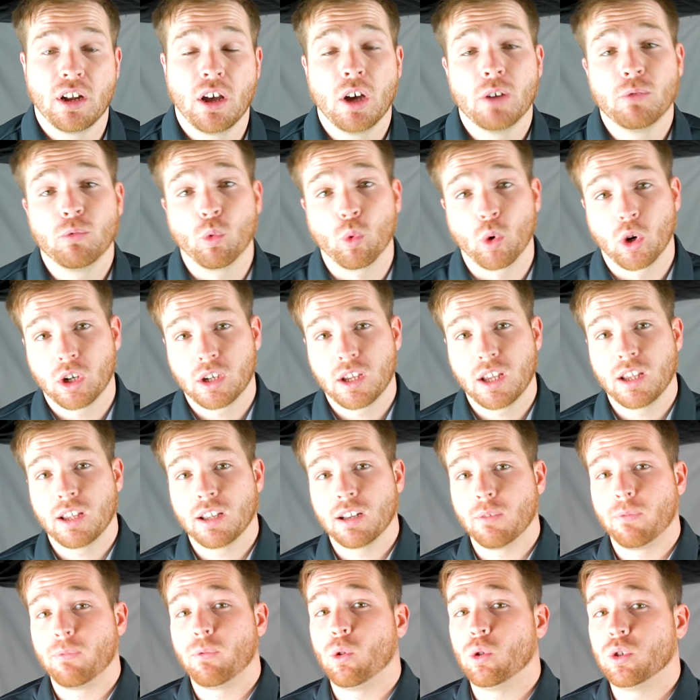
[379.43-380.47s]
of working
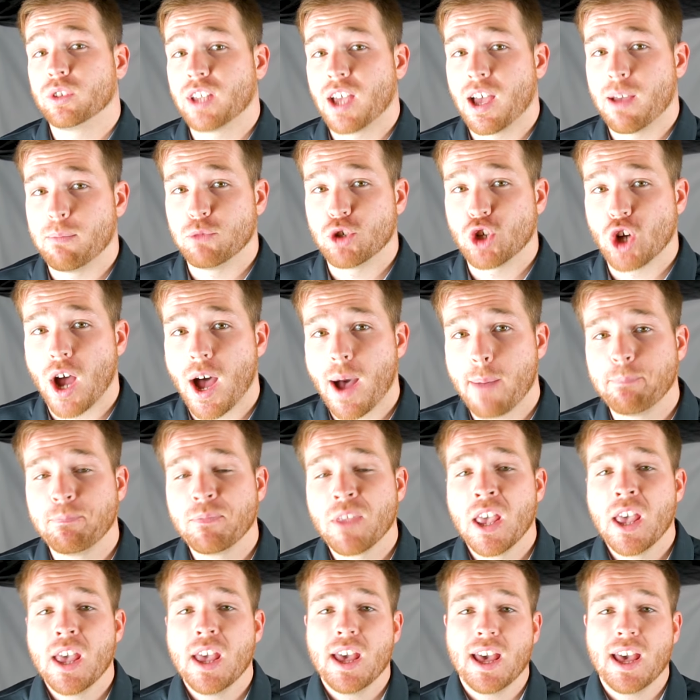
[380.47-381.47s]
in a full-time job